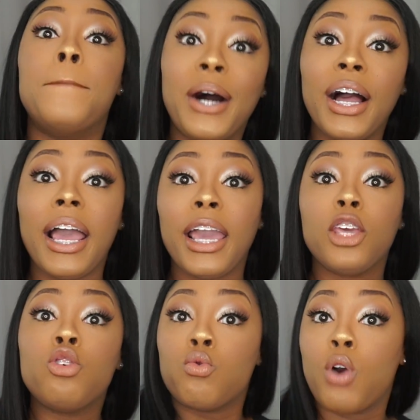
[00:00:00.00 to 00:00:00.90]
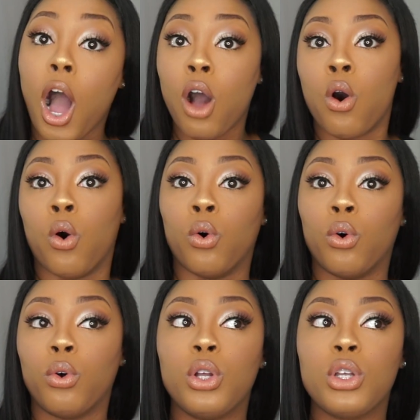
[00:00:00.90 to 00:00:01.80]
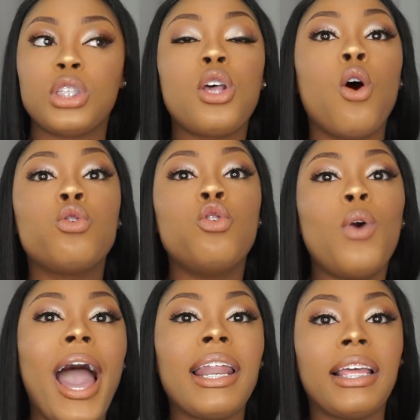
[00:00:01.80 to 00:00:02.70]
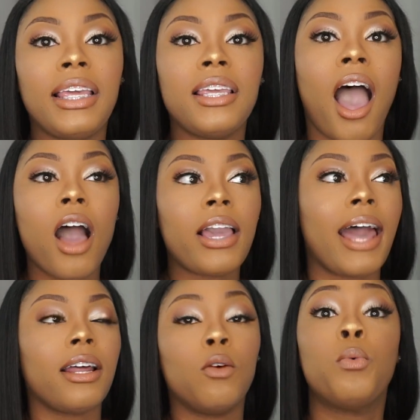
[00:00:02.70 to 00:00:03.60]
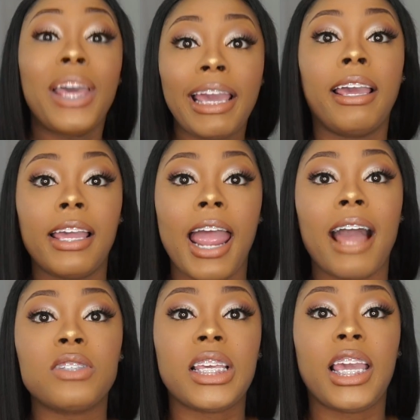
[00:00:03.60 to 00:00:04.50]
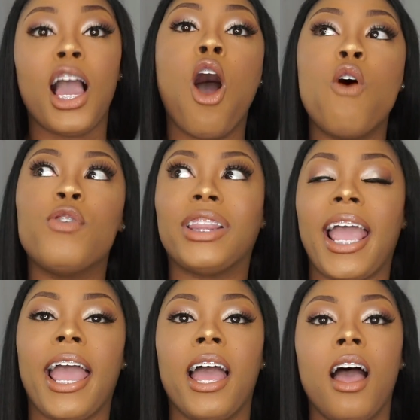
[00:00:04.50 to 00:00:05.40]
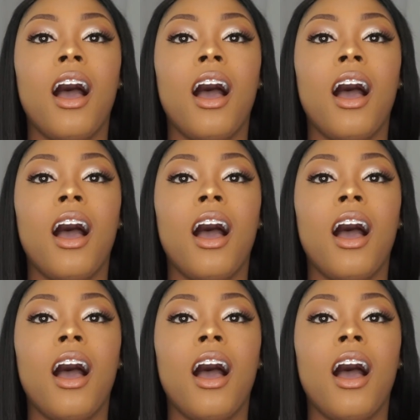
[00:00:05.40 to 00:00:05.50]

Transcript: but you go so you gotta, y'all gotta, we have to get over that.